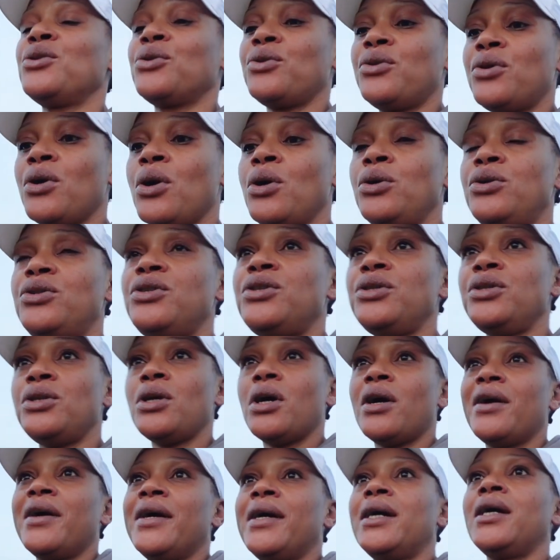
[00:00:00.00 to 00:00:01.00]
go do
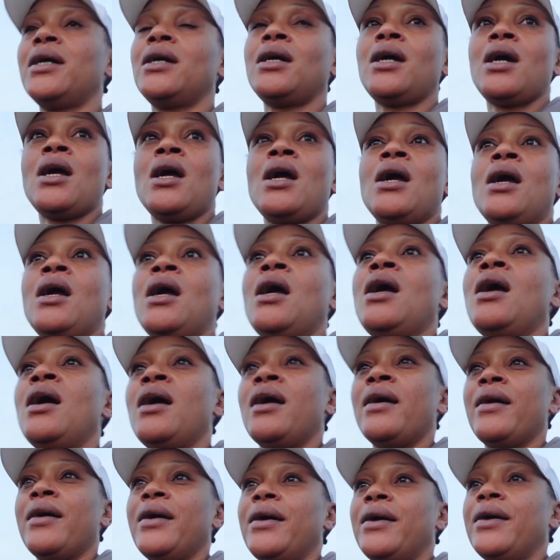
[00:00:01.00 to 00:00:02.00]

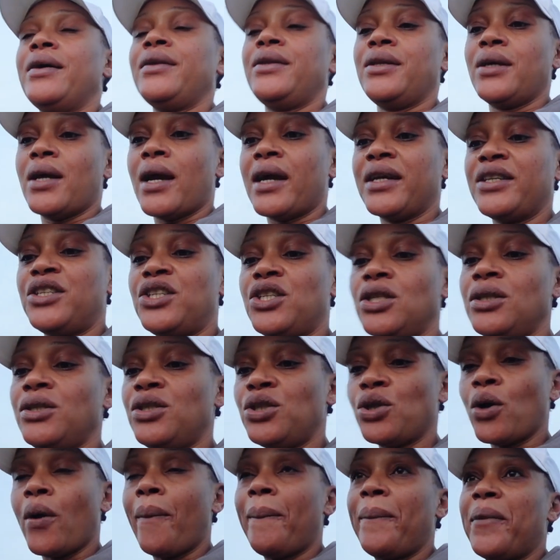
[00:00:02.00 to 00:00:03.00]
the hygiene
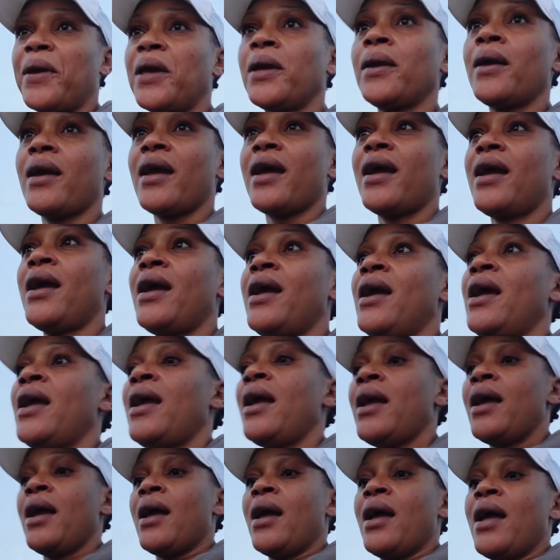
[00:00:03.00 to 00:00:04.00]
shopping.
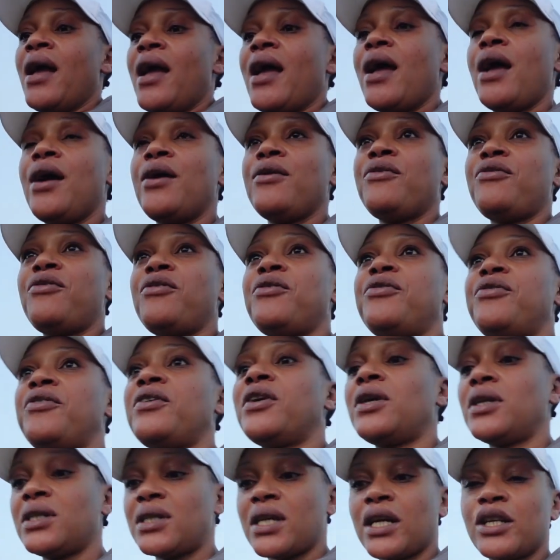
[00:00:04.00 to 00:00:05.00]

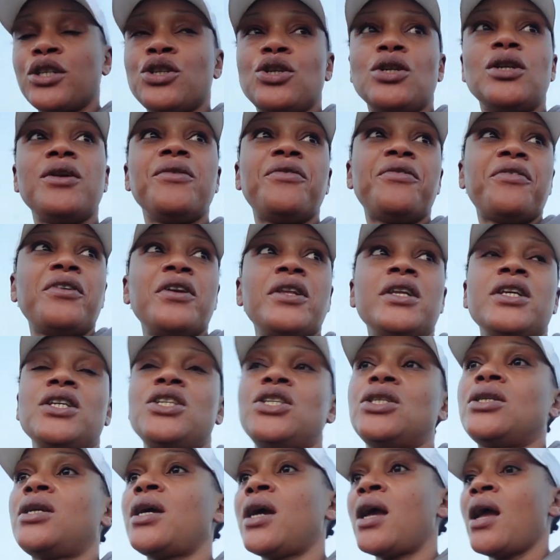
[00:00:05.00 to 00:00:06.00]
Everything is actually
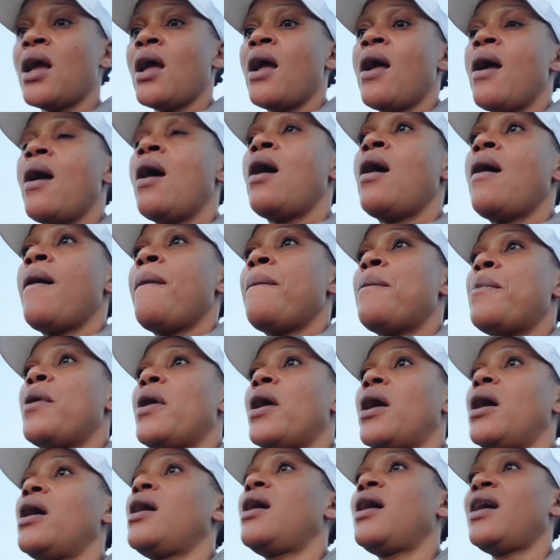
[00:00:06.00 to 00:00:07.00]
finished.
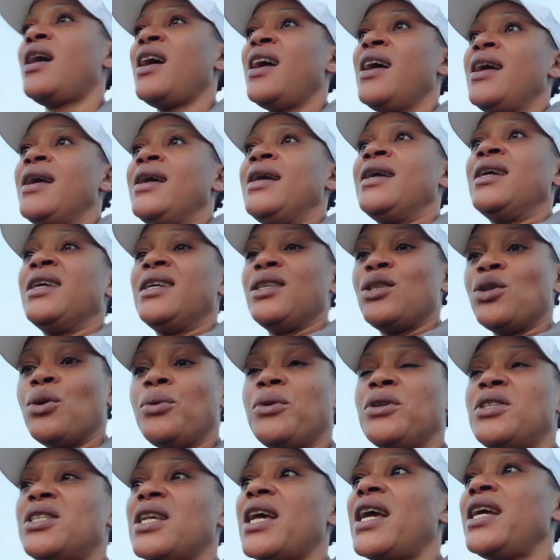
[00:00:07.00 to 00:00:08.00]
But it's
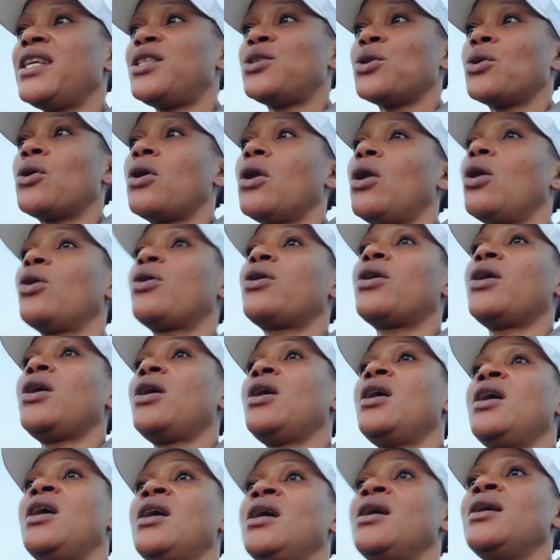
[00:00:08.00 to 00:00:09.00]
almost 8 o'clock.
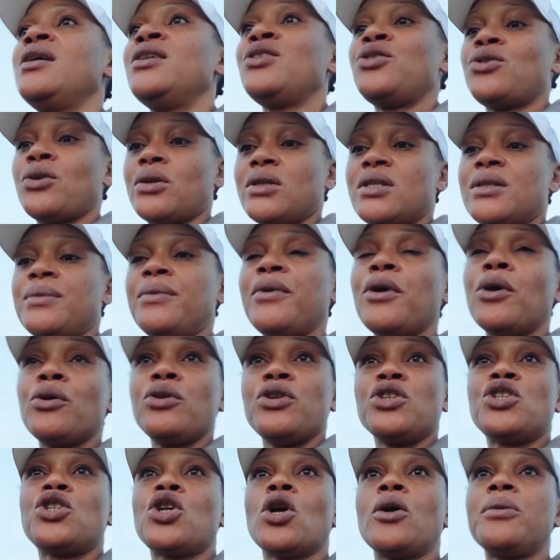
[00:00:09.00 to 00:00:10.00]
Trust me, all
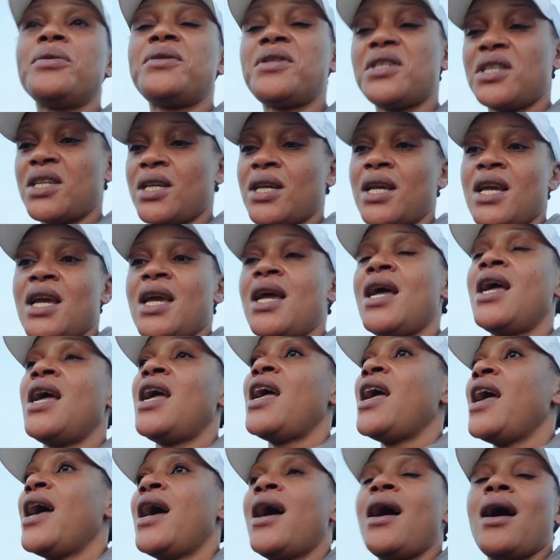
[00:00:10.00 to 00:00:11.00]
the shops
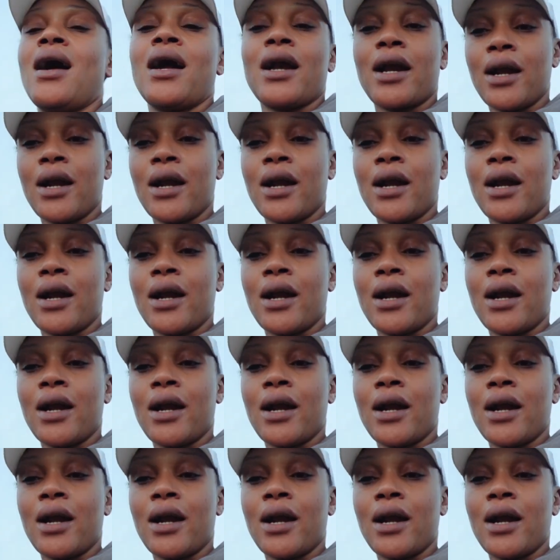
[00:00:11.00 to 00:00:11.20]
are